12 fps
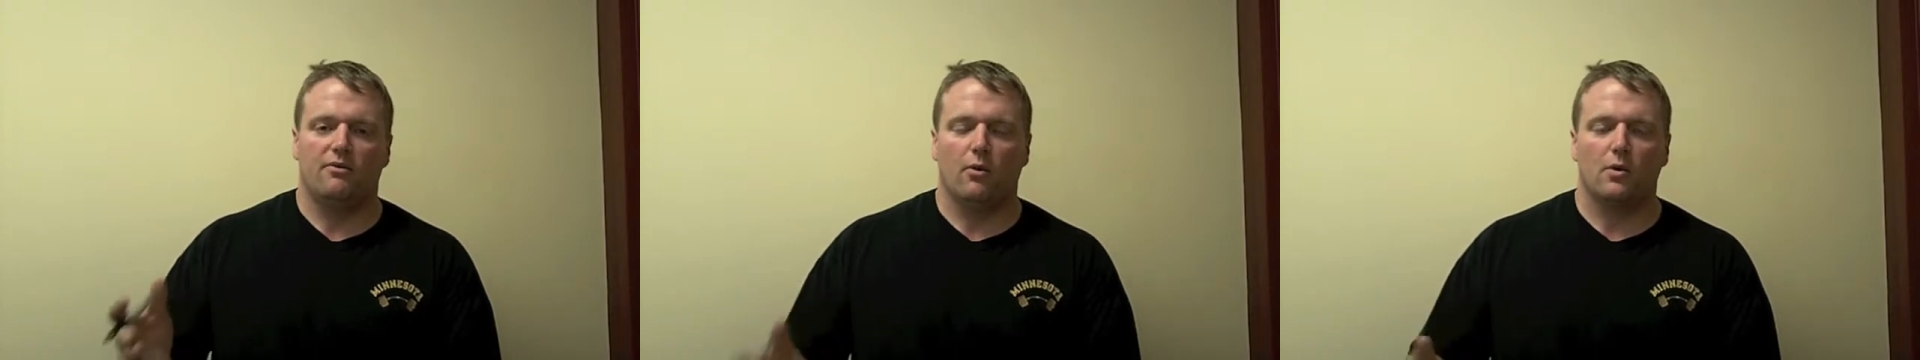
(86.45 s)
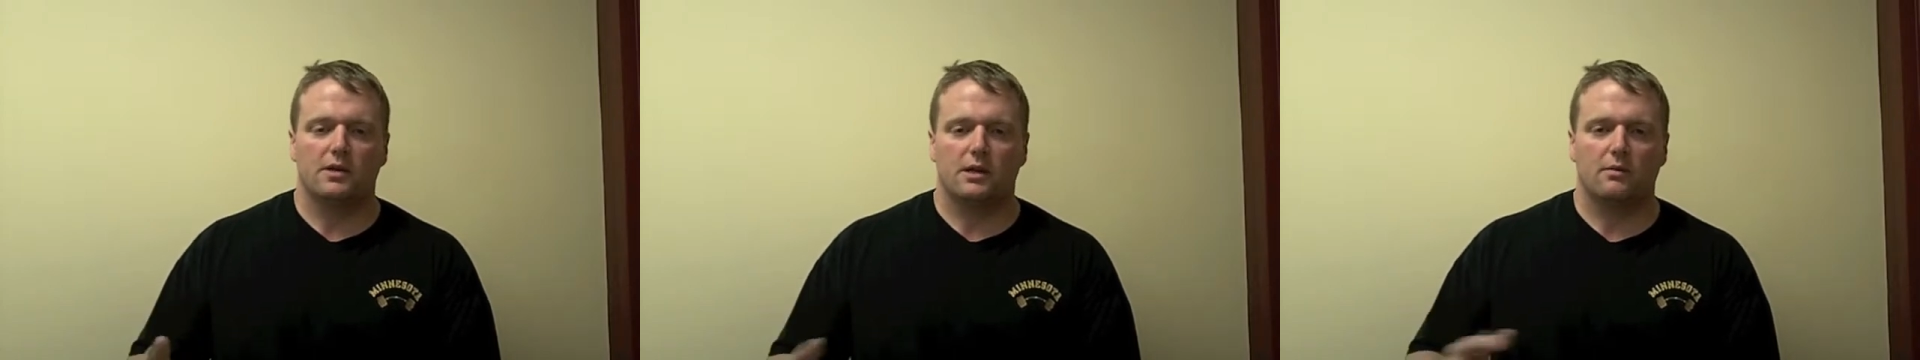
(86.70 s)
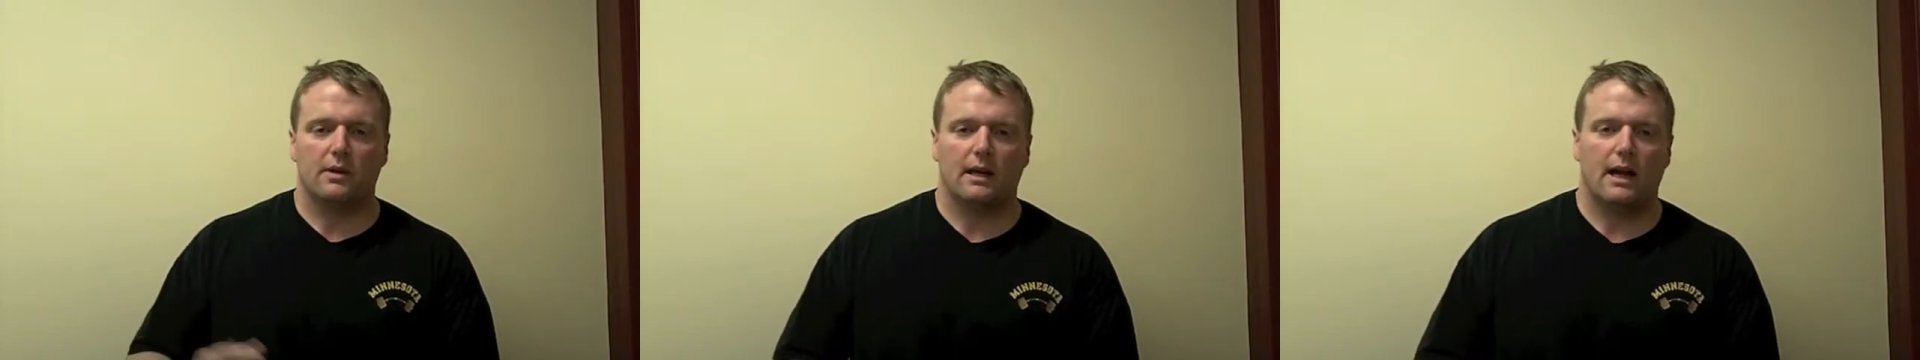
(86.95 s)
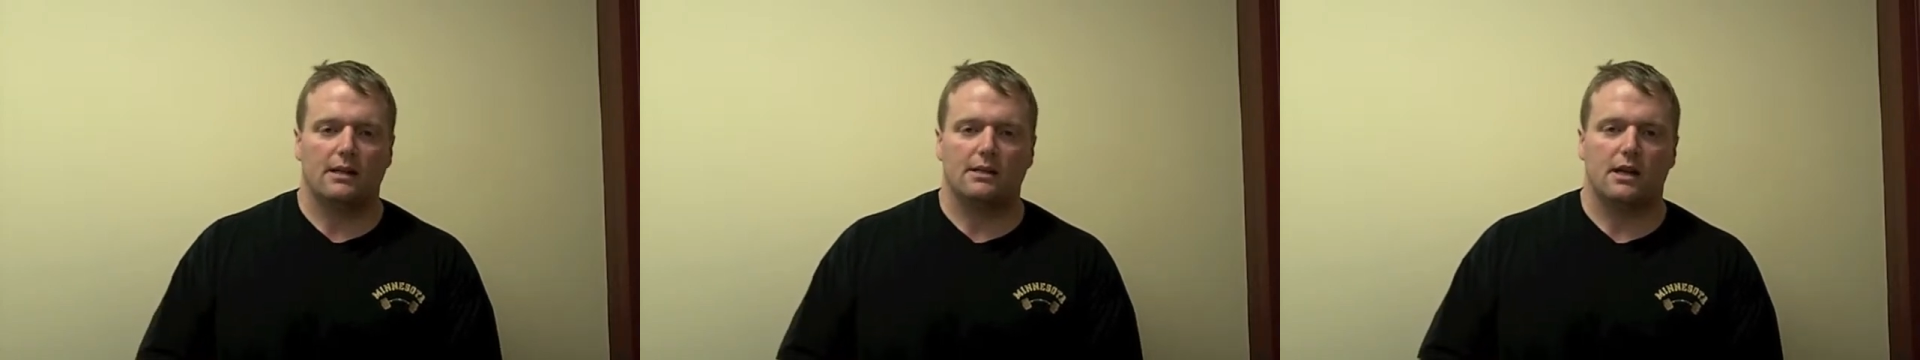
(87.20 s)
forcing
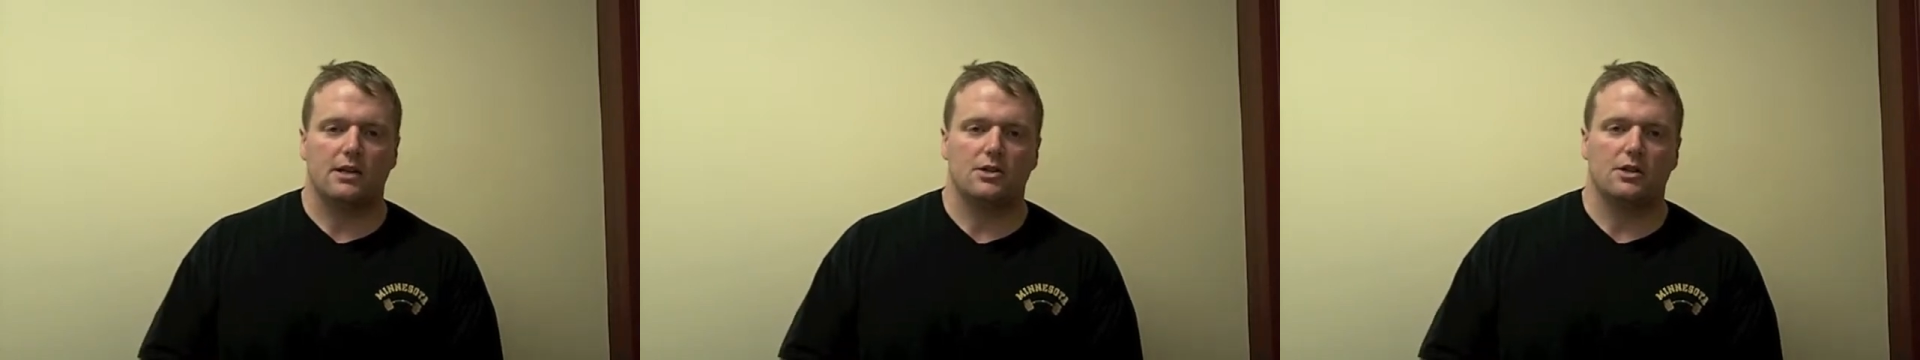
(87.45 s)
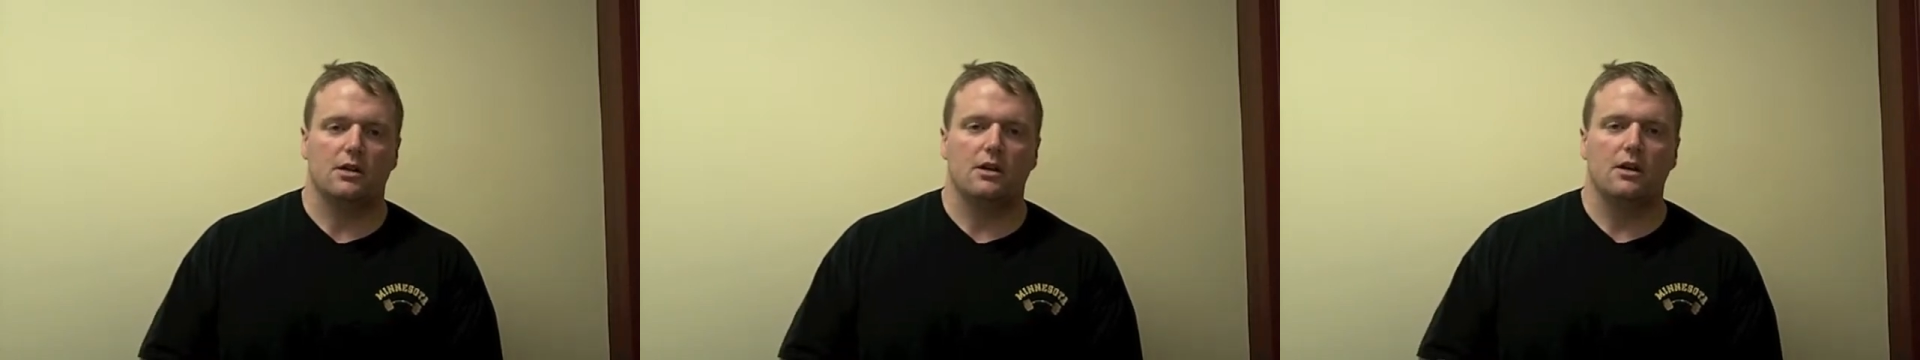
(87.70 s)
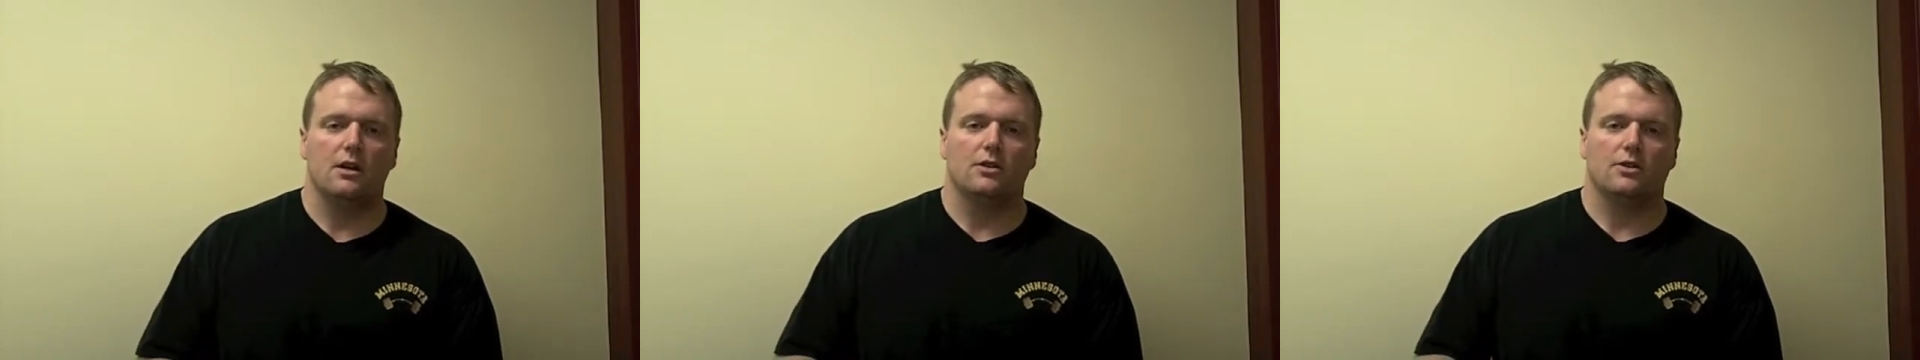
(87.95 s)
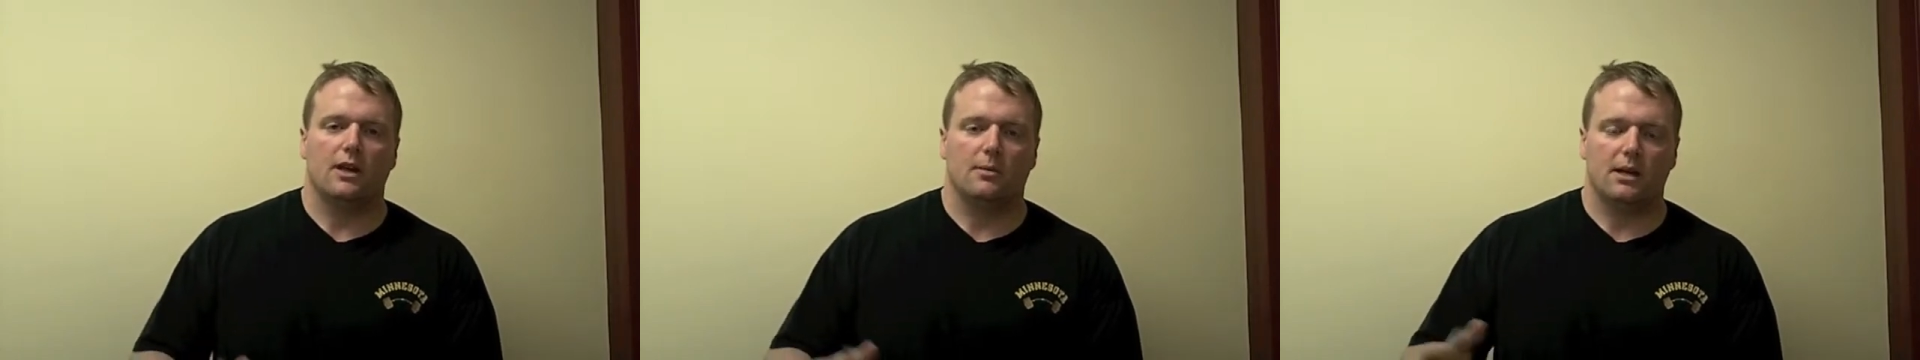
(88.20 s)
relaxation
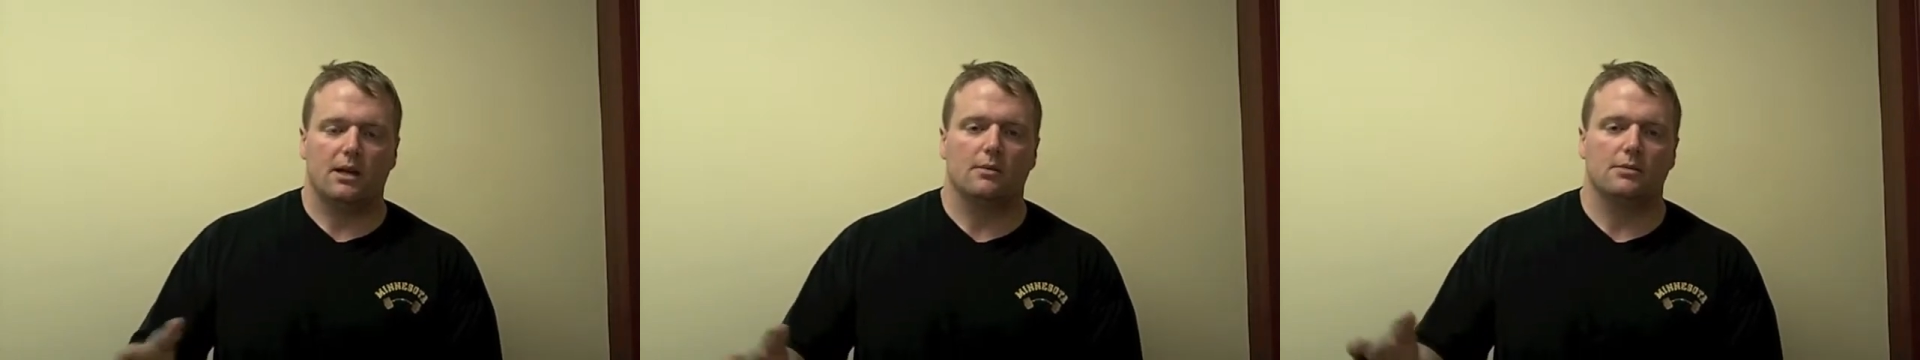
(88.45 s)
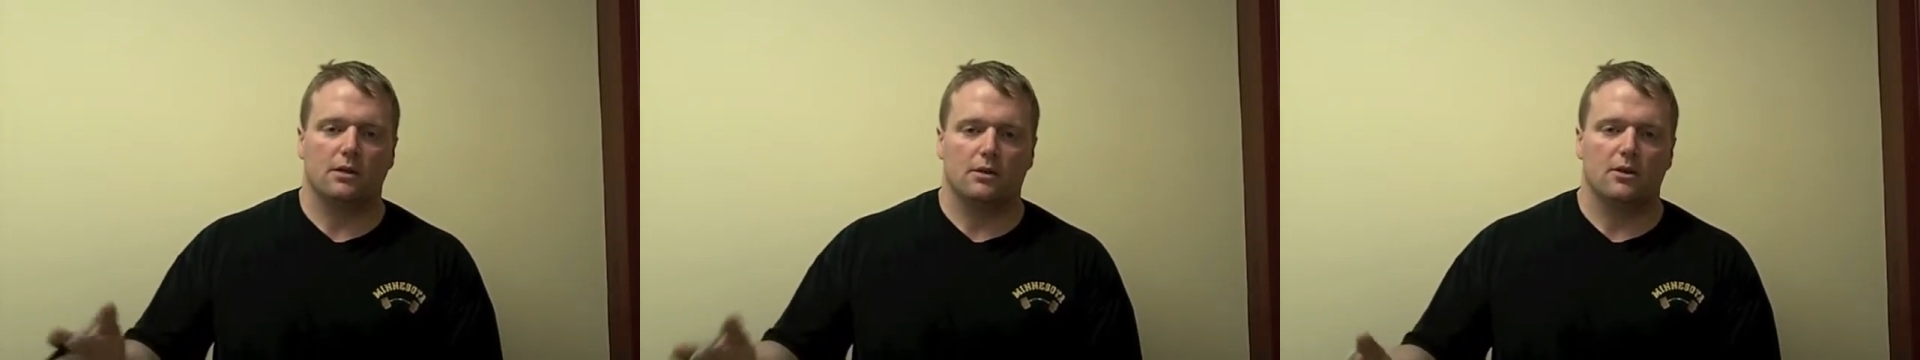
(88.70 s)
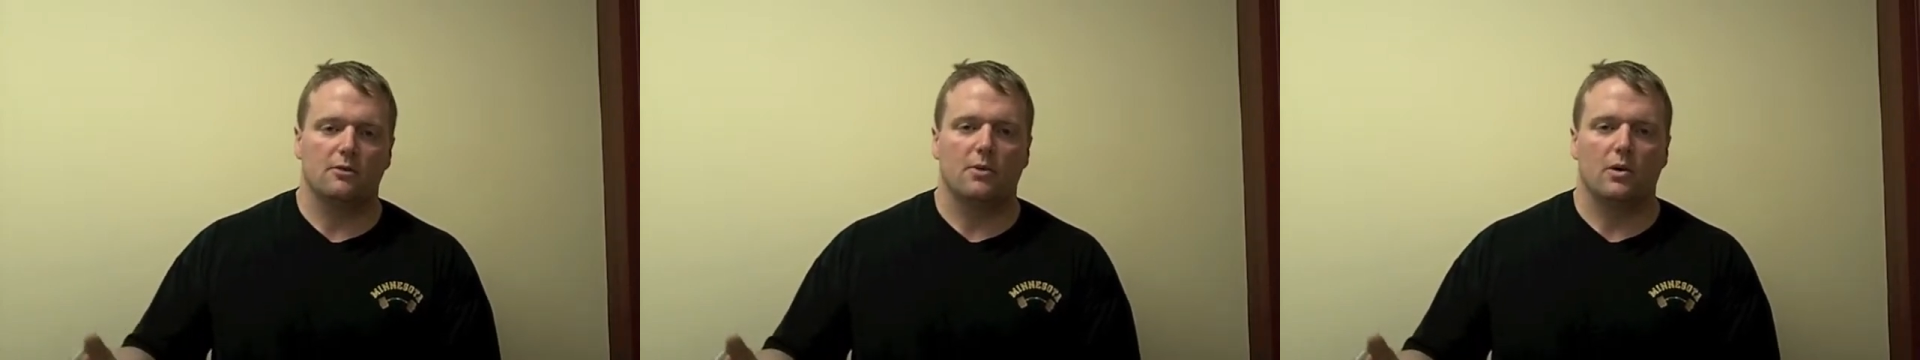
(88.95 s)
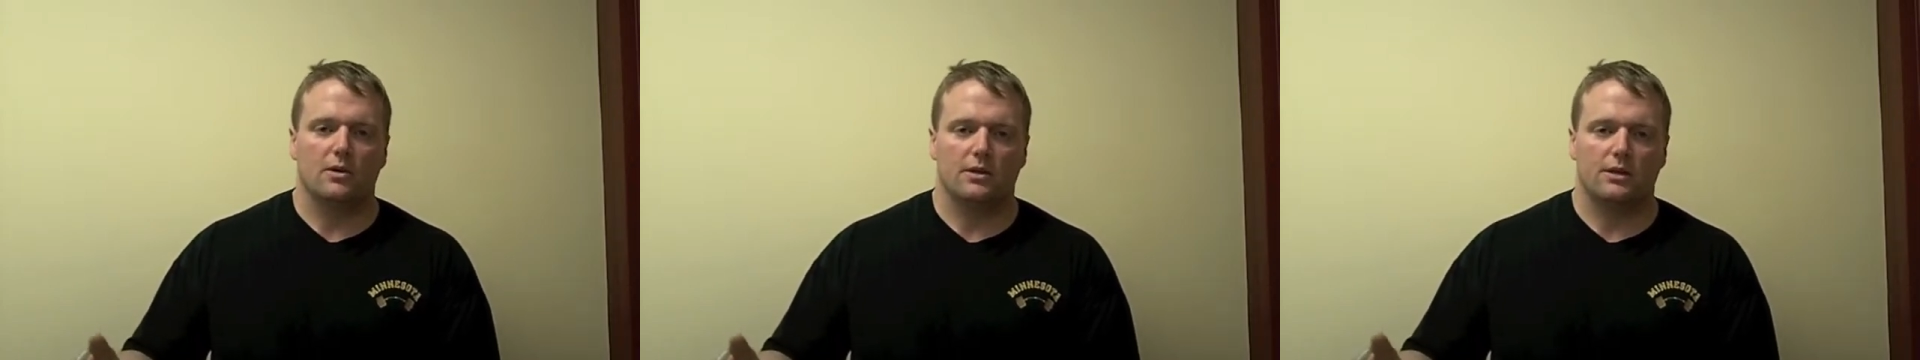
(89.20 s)
so that it becomes a learned
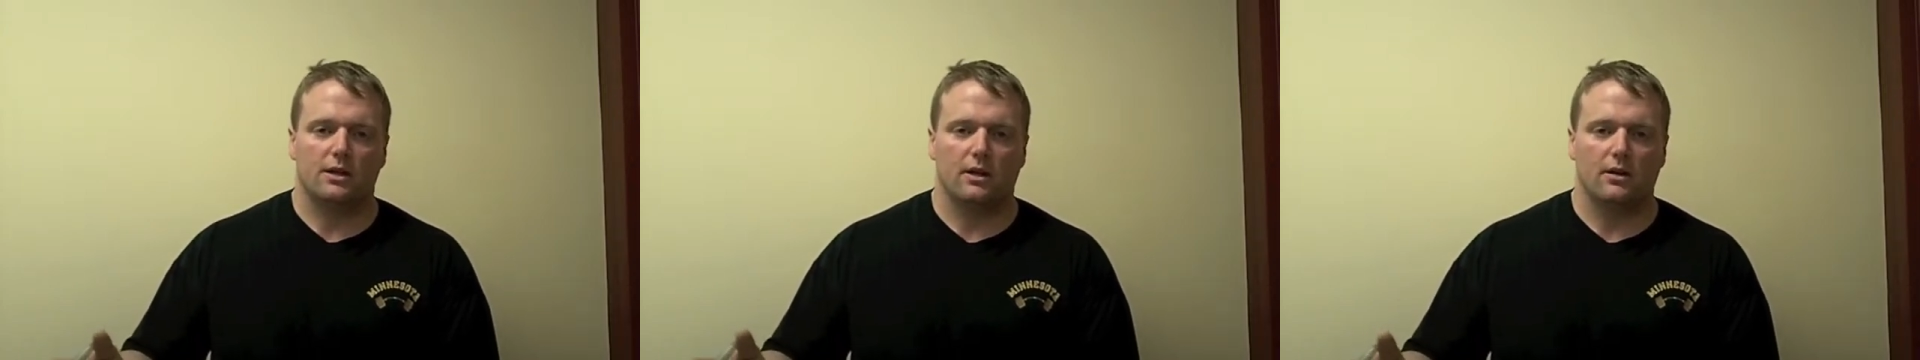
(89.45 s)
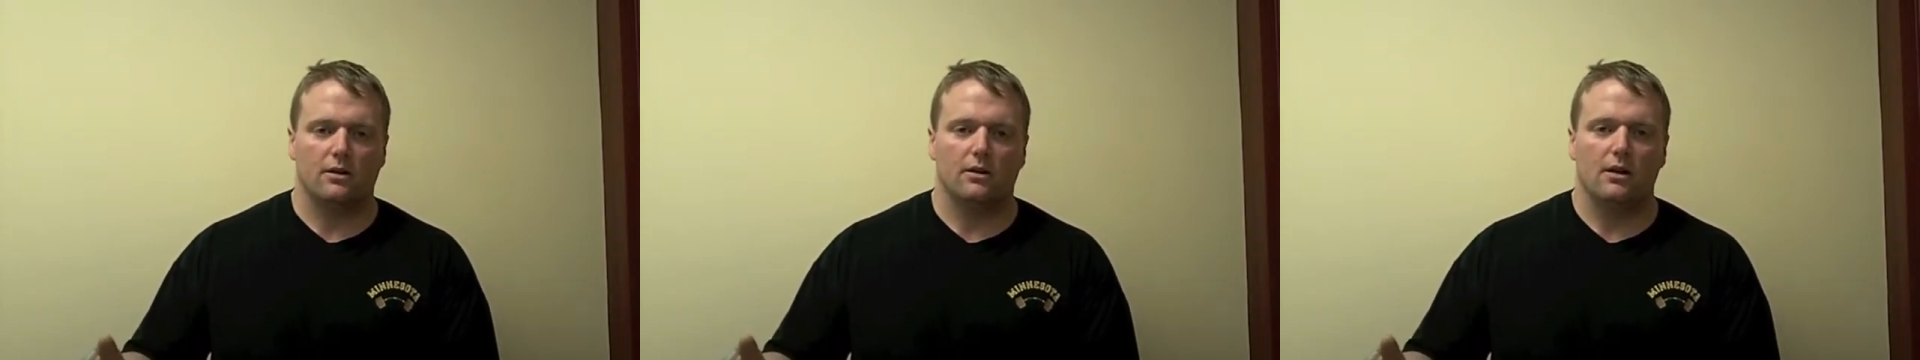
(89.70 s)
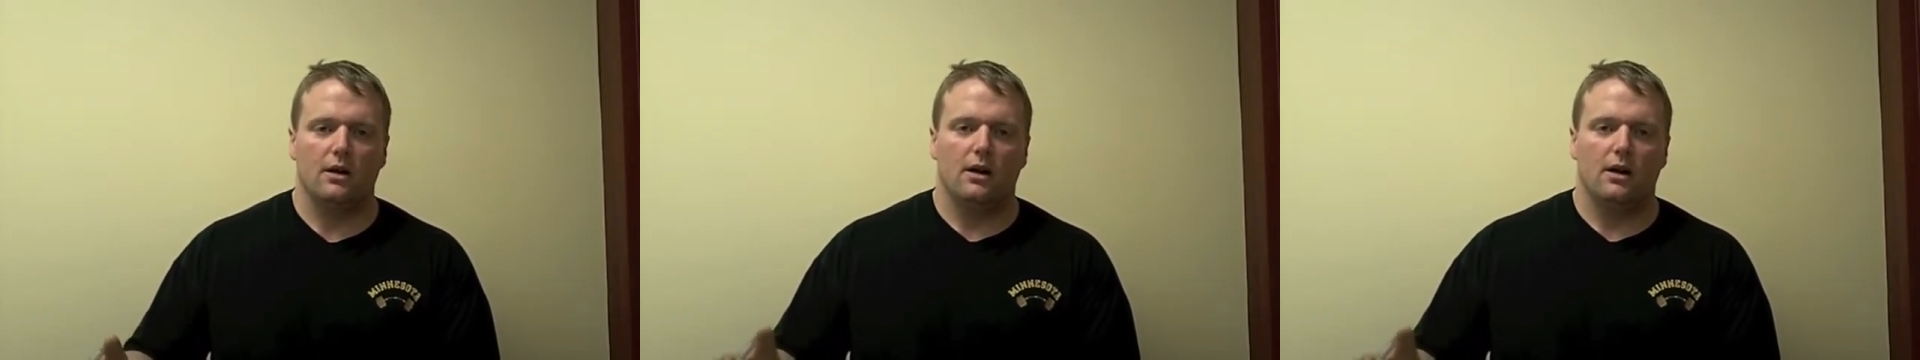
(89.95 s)
motor skill.